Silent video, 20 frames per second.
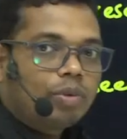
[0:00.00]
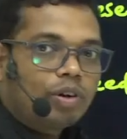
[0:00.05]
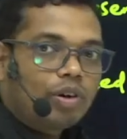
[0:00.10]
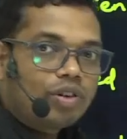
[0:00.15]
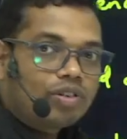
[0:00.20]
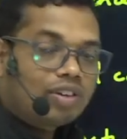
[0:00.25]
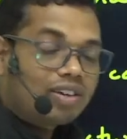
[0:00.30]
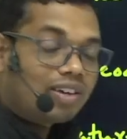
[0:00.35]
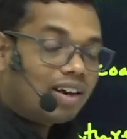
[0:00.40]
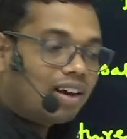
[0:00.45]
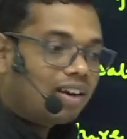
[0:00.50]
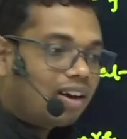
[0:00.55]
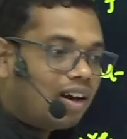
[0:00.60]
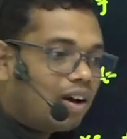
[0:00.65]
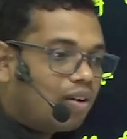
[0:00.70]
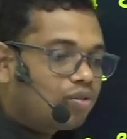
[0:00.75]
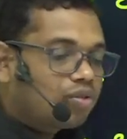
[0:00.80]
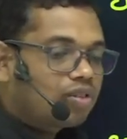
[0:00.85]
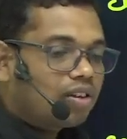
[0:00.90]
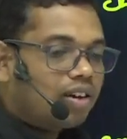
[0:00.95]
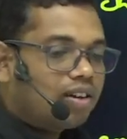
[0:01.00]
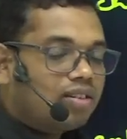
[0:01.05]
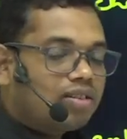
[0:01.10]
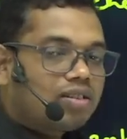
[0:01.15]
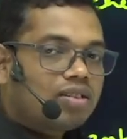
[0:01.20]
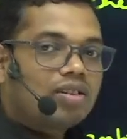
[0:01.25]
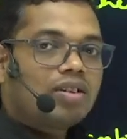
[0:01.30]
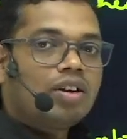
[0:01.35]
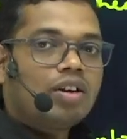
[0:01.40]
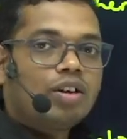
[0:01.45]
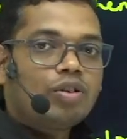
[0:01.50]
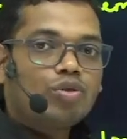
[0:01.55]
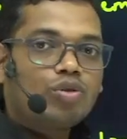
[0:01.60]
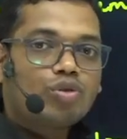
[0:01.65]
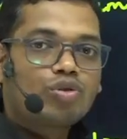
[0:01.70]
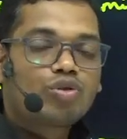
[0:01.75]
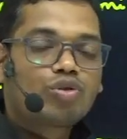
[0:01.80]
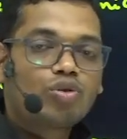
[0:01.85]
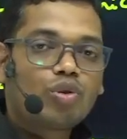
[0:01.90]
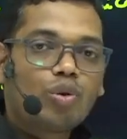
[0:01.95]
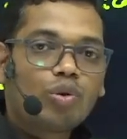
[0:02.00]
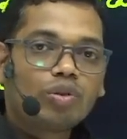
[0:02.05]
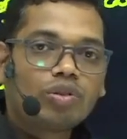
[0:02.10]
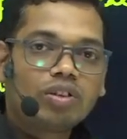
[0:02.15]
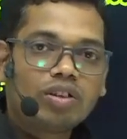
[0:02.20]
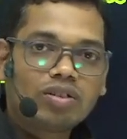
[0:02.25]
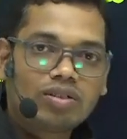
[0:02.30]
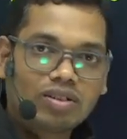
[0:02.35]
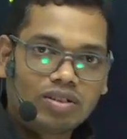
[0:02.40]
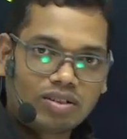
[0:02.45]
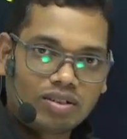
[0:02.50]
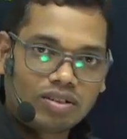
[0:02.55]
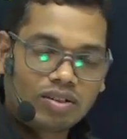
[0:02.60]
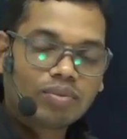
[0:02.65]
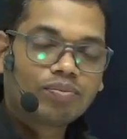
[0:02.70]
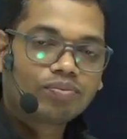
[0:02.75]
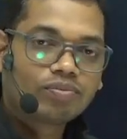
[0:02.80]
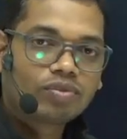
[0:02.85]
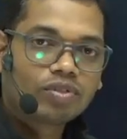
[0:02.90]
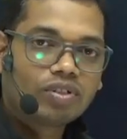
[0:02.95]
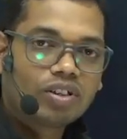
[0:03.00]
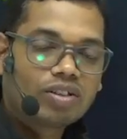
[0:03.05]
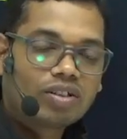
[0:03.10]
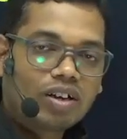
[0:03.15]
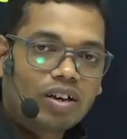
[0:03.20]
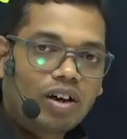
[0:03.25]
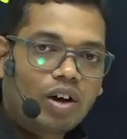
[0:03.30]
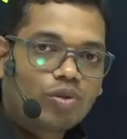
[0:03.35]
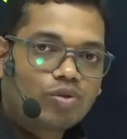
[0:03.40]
because it allows us to store this seed. Okay, so